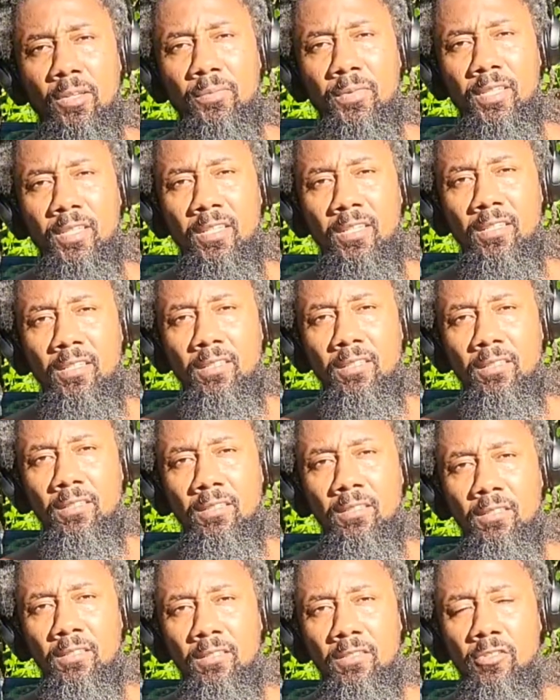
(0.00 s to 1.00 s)
know what I mean?
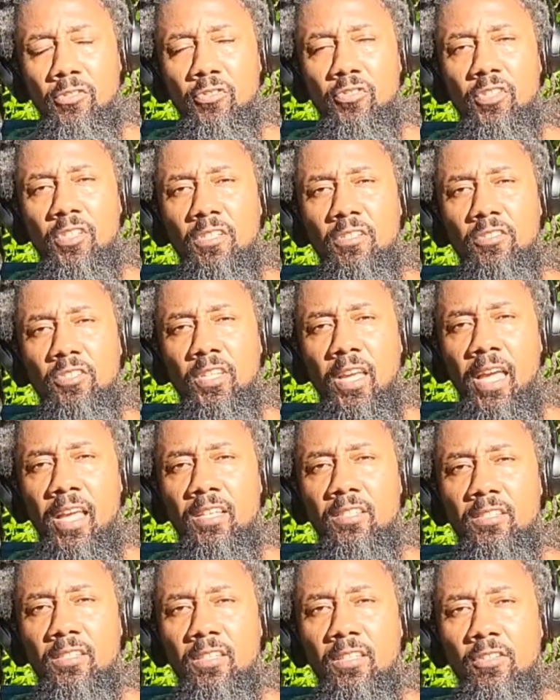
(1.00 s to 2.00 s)
You still
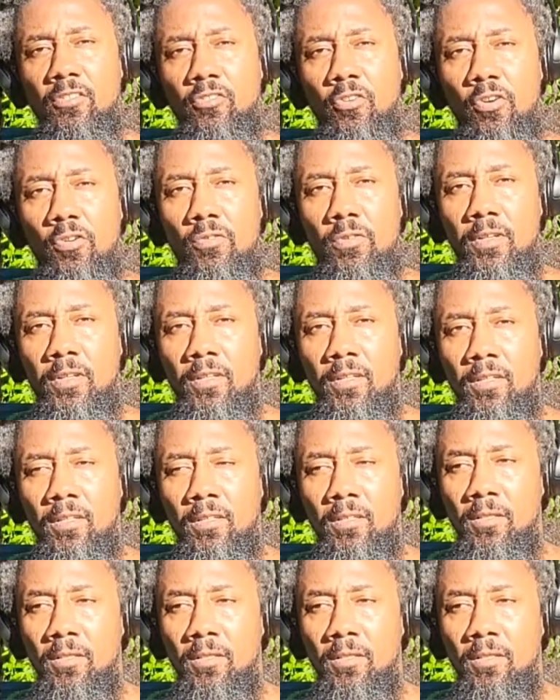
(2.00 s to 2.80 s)
changing and growing.